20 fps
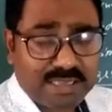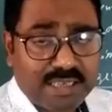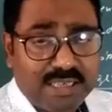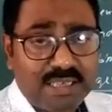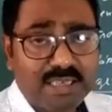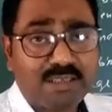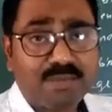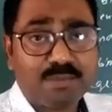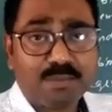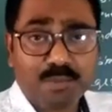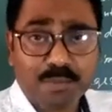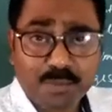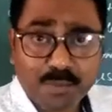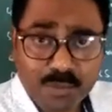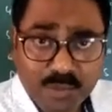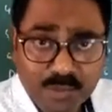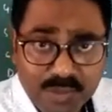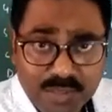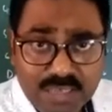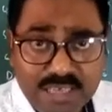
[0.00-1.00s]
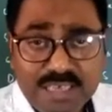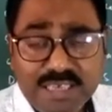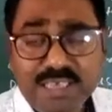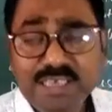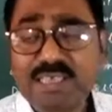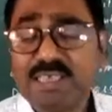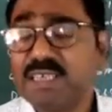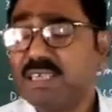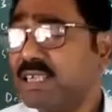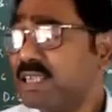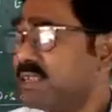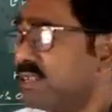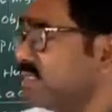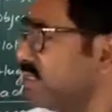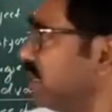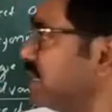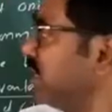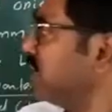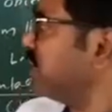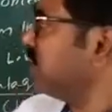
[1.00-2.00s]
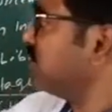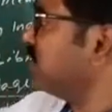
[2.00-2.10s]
it is more easier than